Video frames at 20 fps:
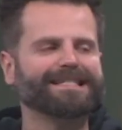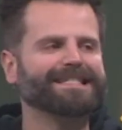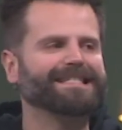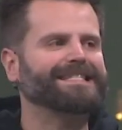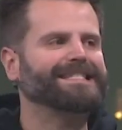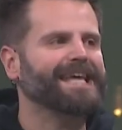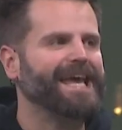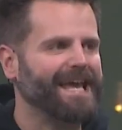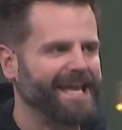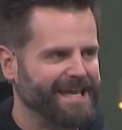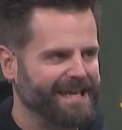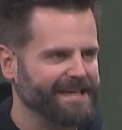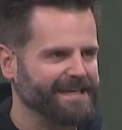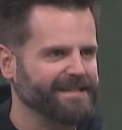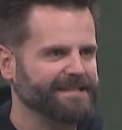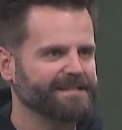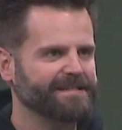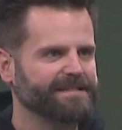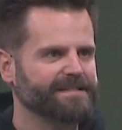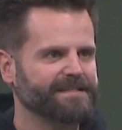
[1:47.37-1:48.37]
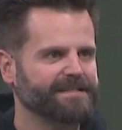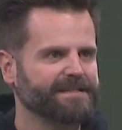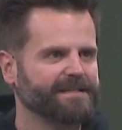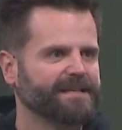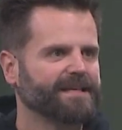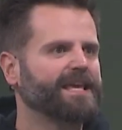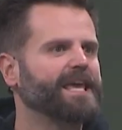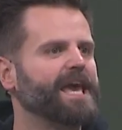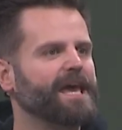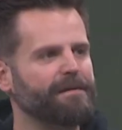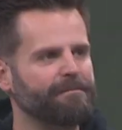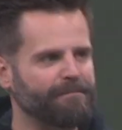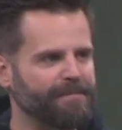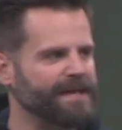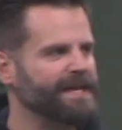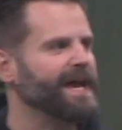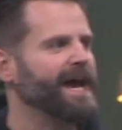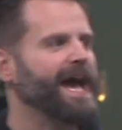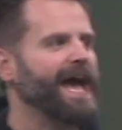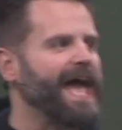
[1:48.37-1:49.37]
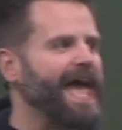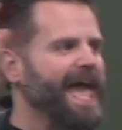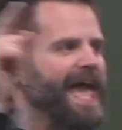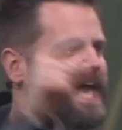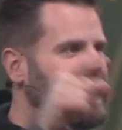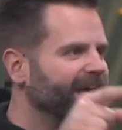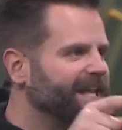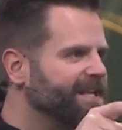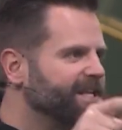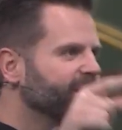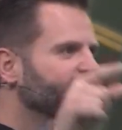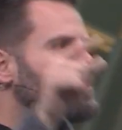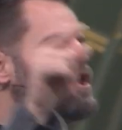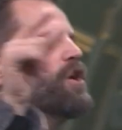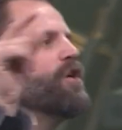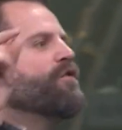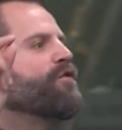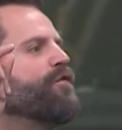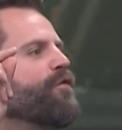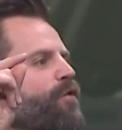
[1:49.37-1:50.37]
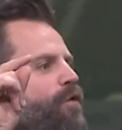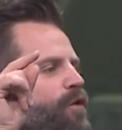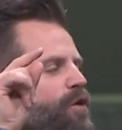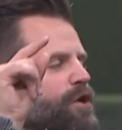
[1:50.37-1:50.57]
days can be ahead for